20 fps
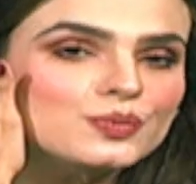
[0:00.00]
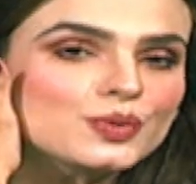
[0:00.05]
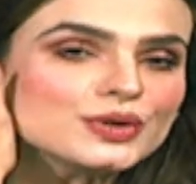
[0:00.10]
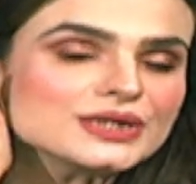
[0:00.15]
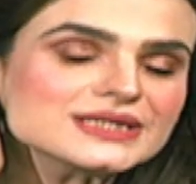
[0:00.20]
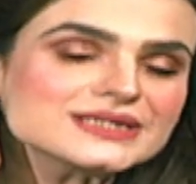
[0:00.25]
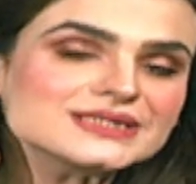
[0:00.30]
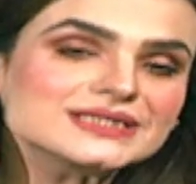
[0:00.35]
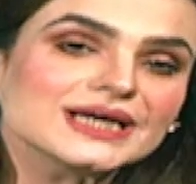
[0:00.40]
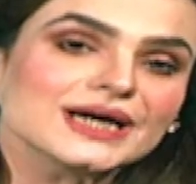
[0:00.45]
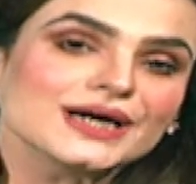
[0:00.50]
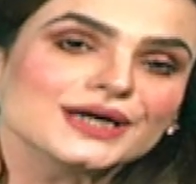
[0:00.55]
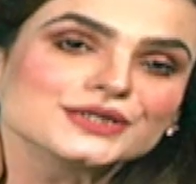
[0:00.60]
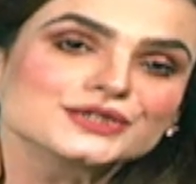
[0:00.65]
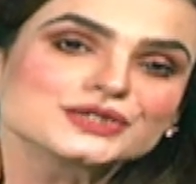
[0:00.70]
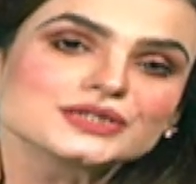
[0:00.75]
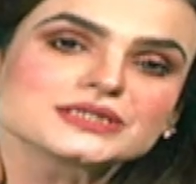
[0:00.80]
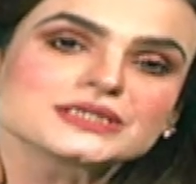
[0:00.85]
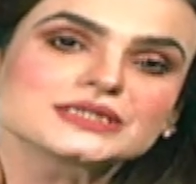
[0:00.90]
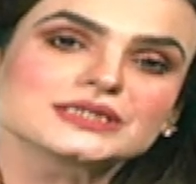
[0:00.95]
what is the
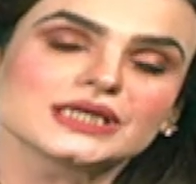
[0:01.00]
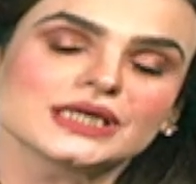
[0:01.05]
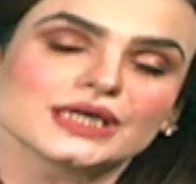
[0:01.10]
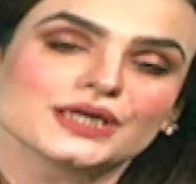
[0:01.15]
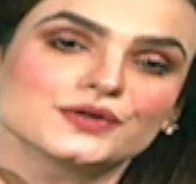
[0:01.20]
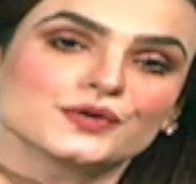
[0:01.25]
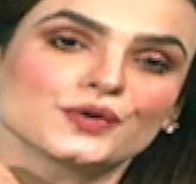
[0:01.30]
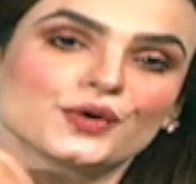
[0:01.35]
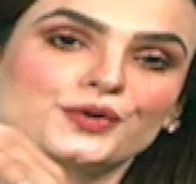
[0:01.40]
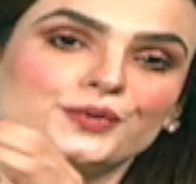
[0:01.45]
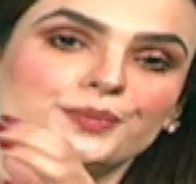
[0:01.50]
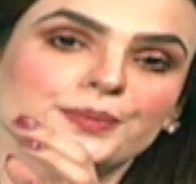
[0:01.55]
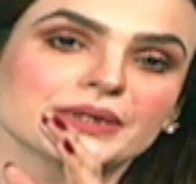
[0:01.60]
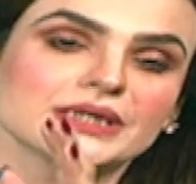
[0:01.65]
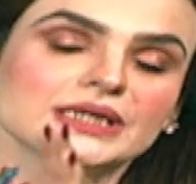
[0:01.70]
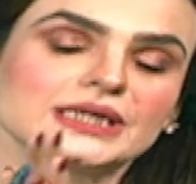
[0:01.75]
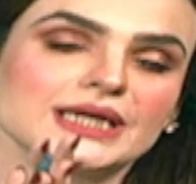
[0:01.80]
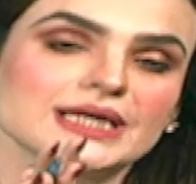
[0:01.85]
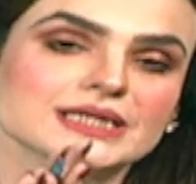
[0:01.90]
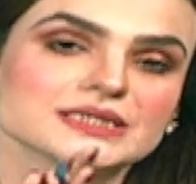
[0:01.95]
urgency in your
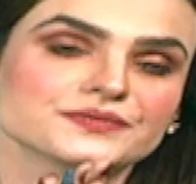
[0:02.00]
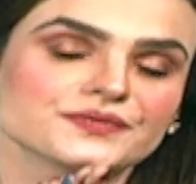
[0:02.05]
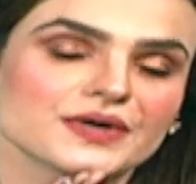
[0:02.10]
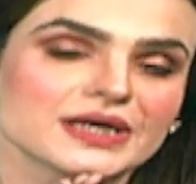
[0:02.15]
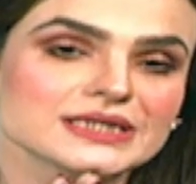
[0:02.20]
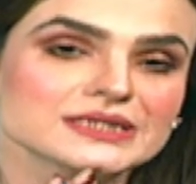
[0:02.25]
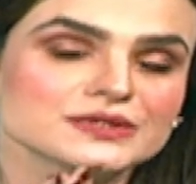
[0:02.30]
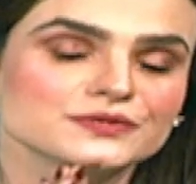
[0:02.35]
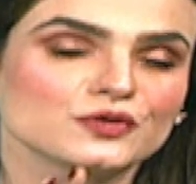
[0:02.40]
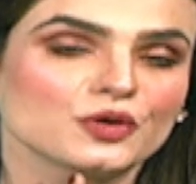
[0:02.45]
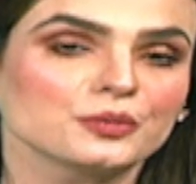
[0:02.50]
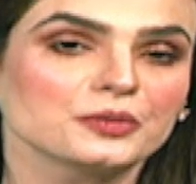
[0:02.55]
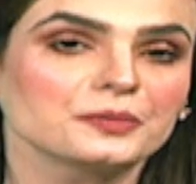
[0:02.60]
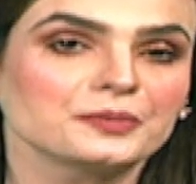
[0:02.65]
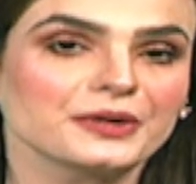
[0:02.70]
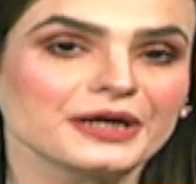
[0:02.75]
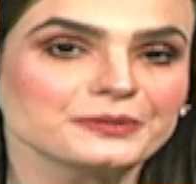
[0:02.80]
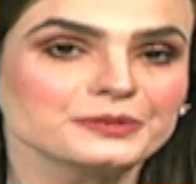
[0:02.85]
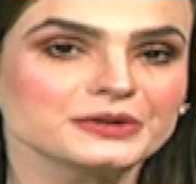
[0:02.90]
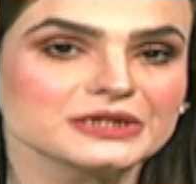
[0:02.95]
opinion as far as the former
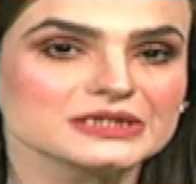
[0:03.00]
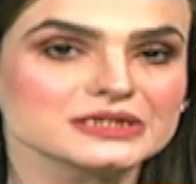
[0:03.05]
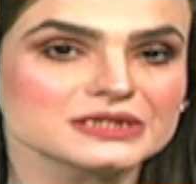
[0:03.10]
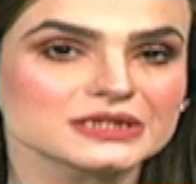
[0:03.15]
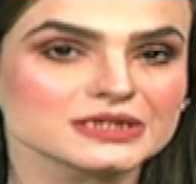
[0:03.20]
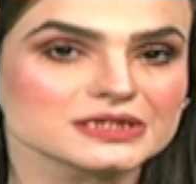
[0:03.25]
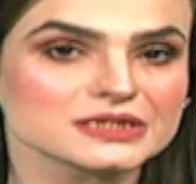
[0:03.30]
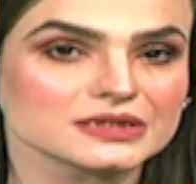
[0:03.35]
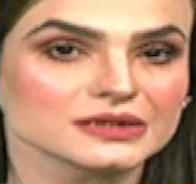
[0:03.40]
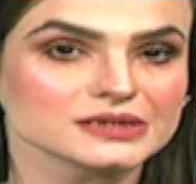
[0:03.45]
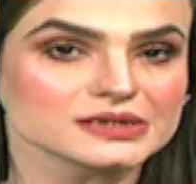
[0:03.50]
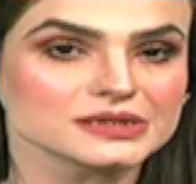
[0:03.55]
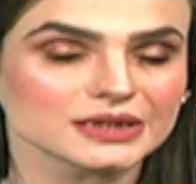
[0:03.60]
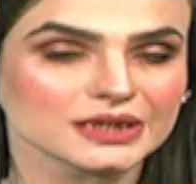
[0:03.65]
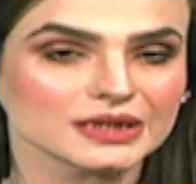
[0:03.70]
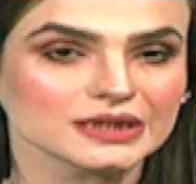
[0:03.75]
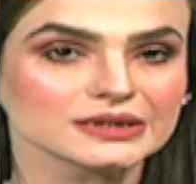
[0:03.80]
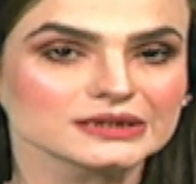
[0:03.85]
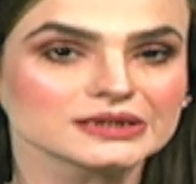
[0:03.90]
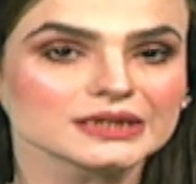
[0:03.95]
Prime Minister is
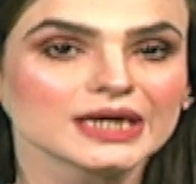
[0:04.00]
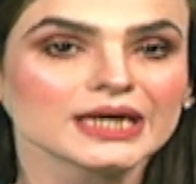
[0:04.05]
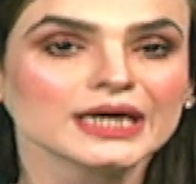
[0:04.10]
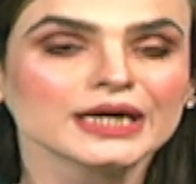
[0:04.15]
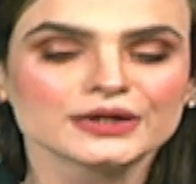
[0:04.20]
concerned?